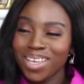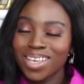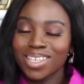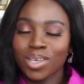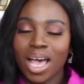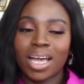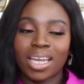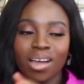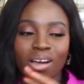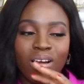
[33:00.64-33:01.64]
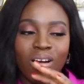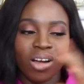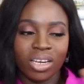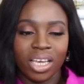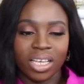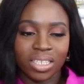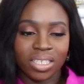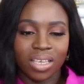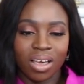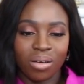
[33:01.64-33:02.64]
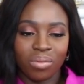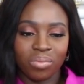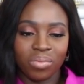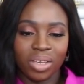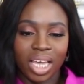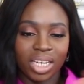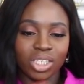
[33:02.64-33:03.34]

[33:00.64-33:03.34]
So how can our audience get